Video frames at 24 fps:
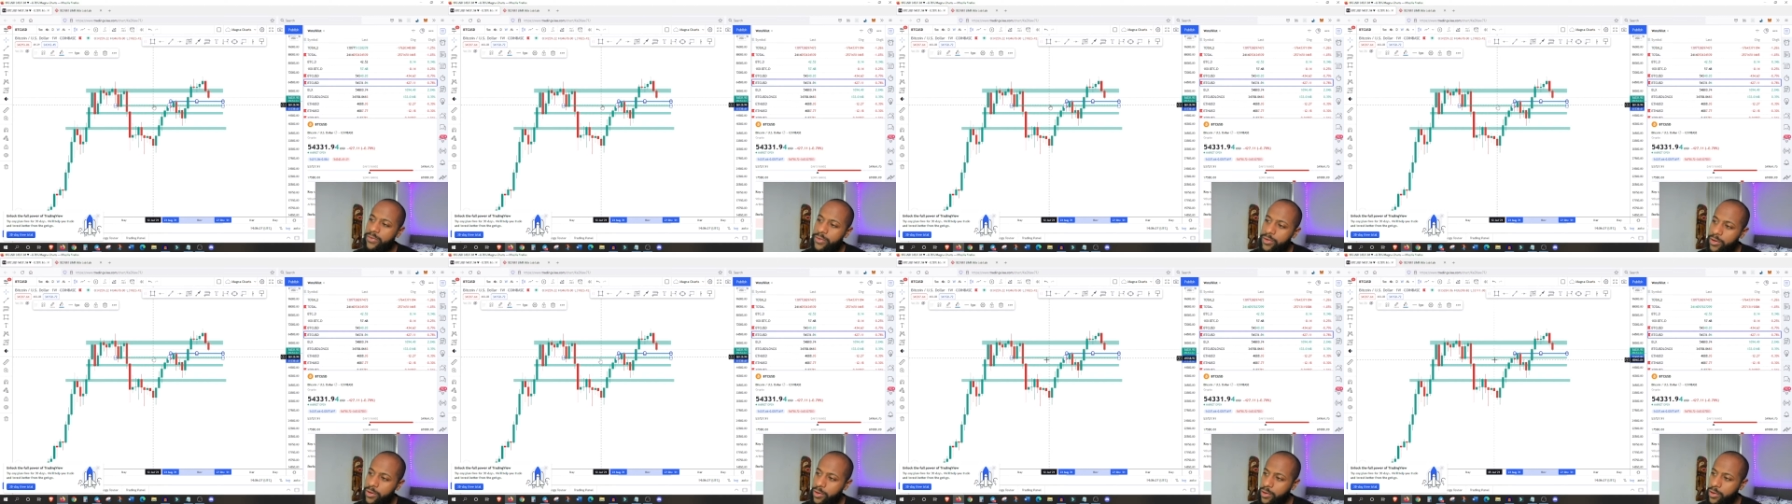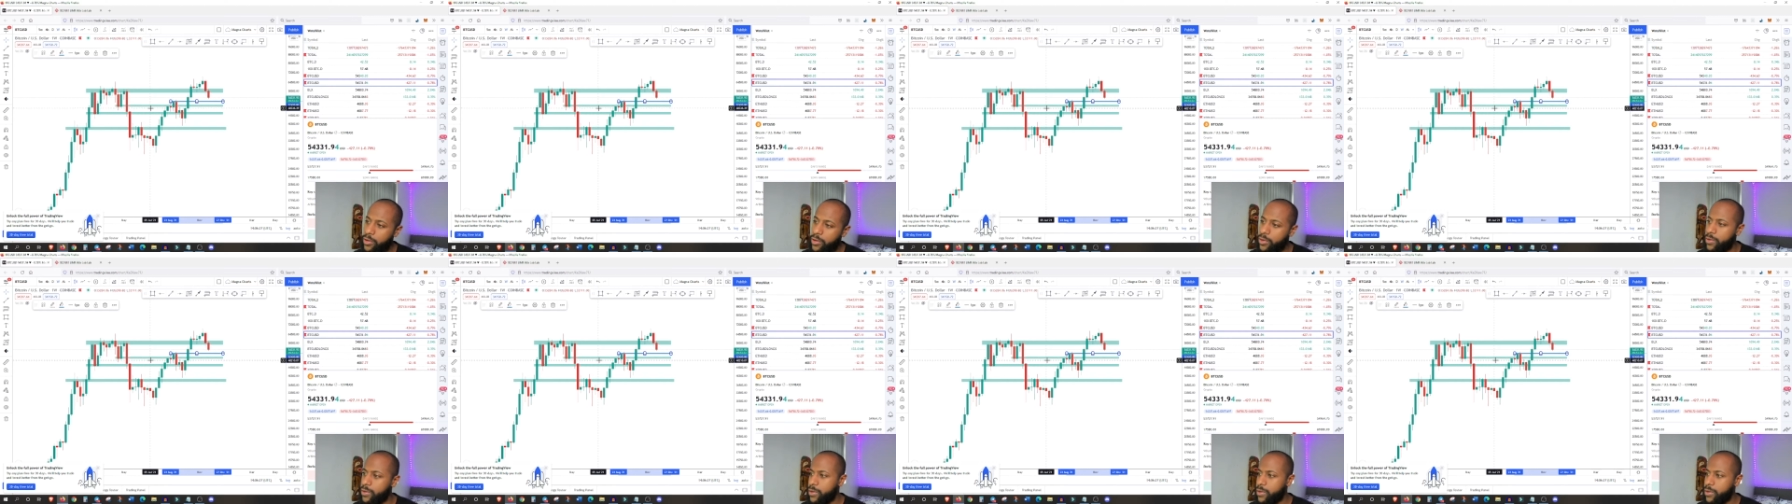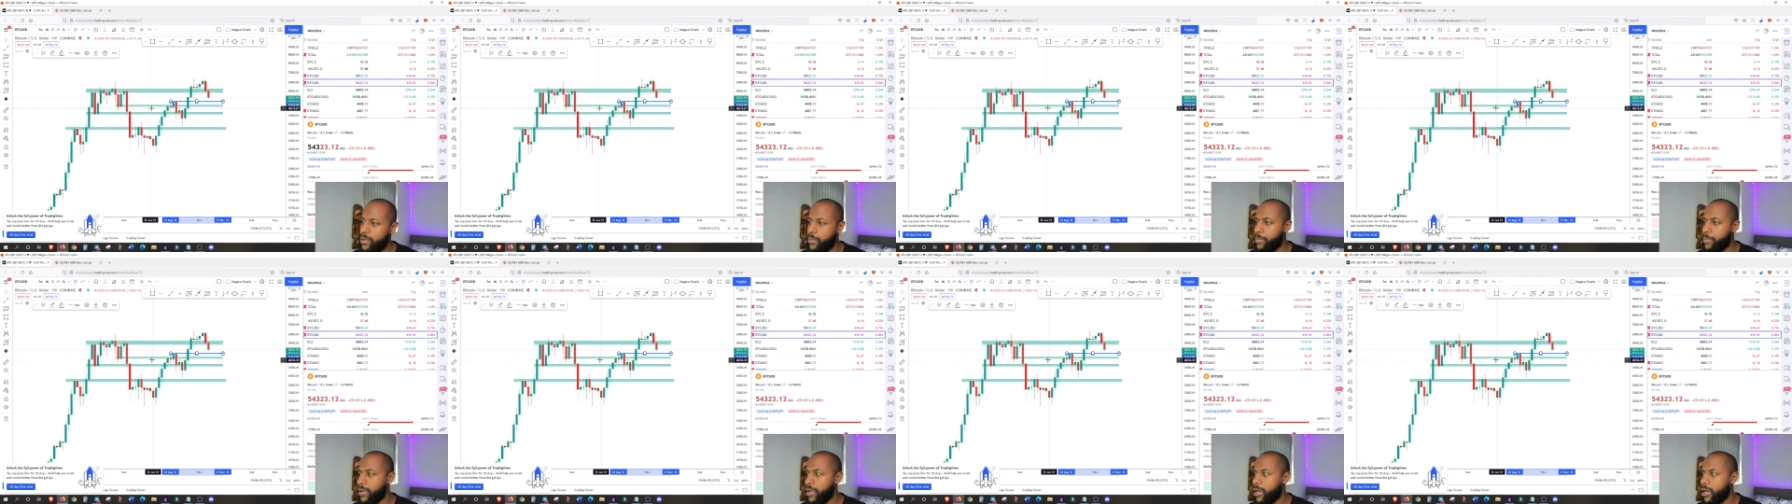if
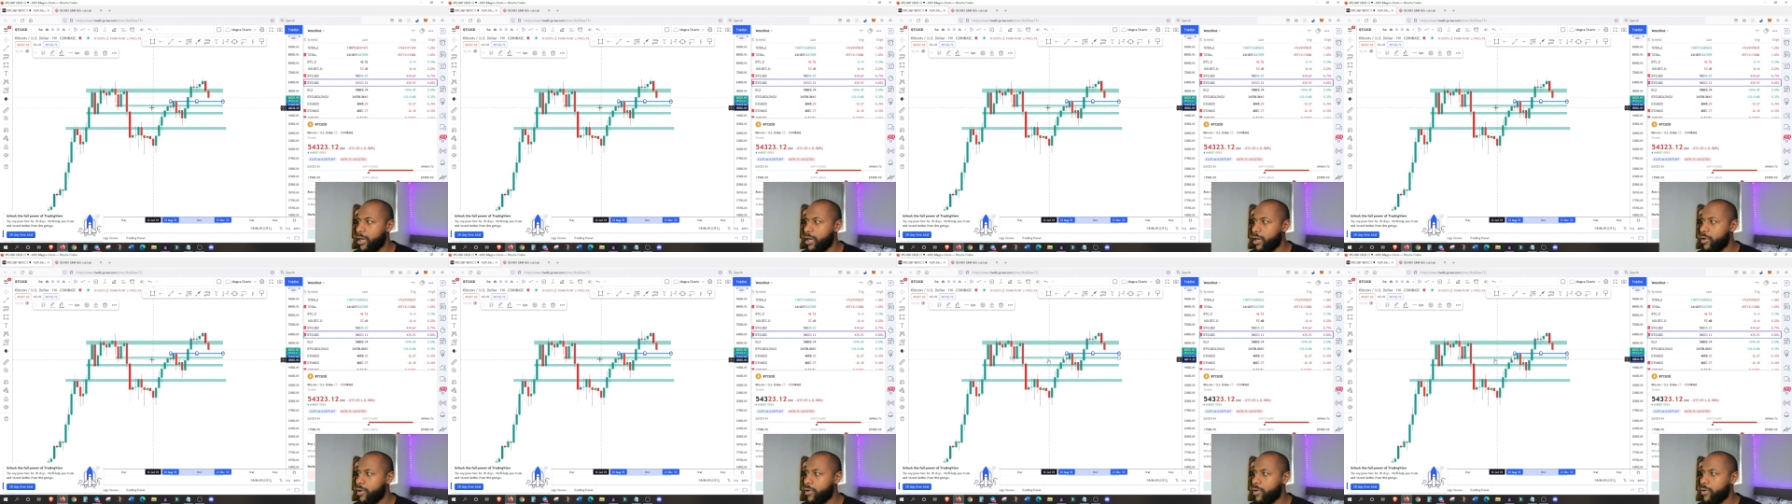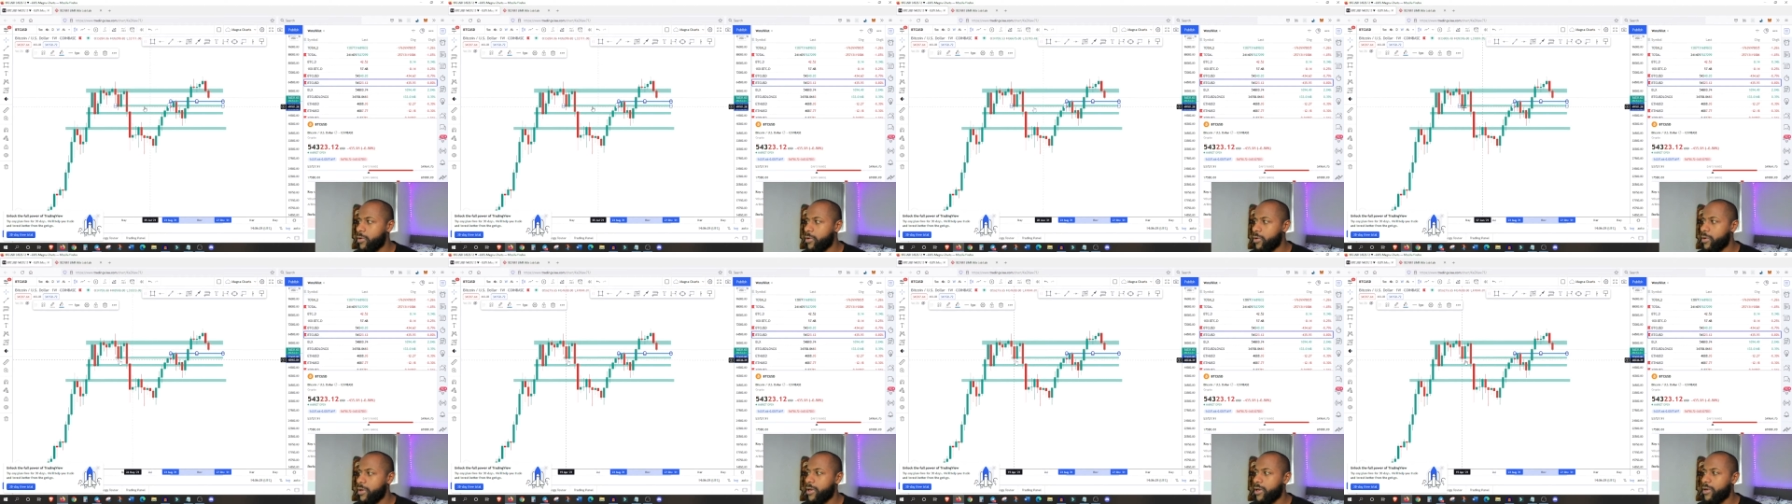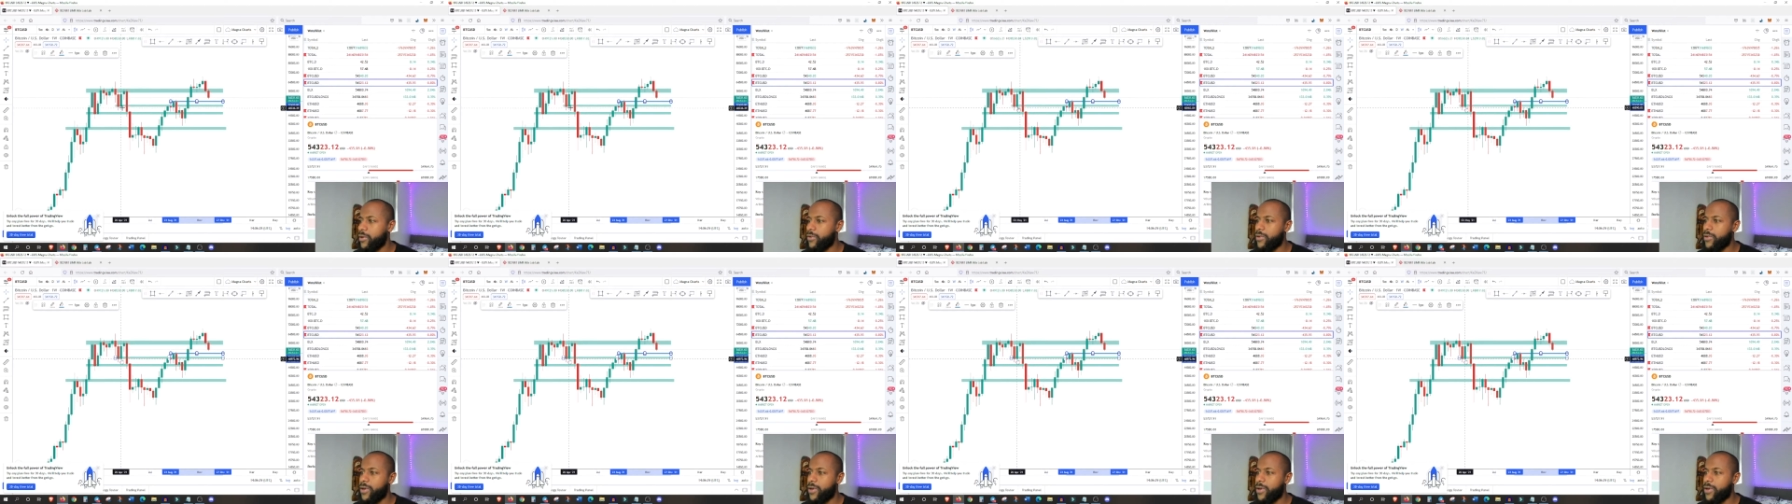not below